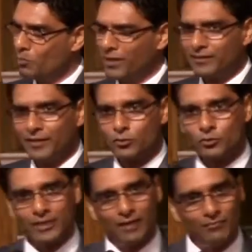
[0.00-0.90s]
but they
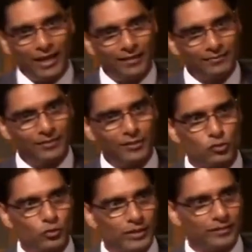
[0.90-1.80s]
don't have anything
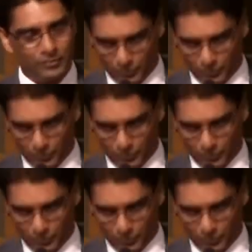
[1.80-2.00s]
to eat the